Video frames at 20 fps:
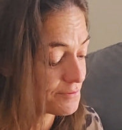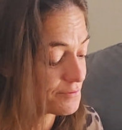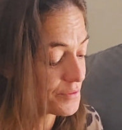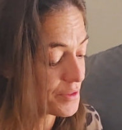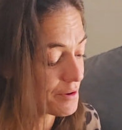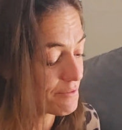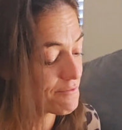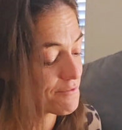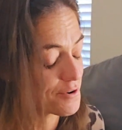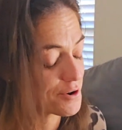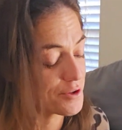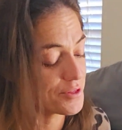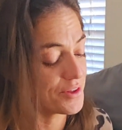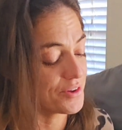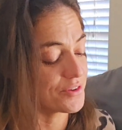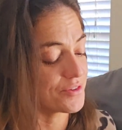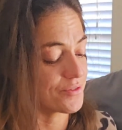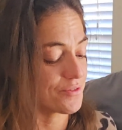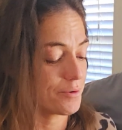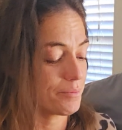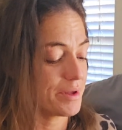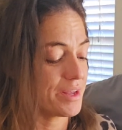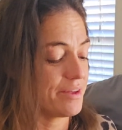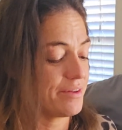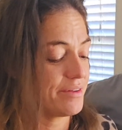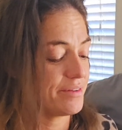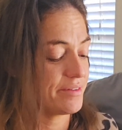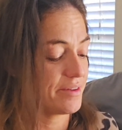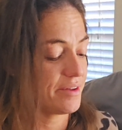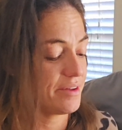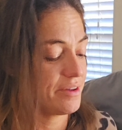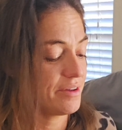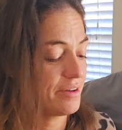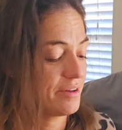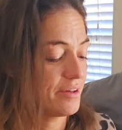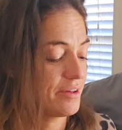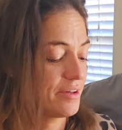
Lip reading: the furthest from easy.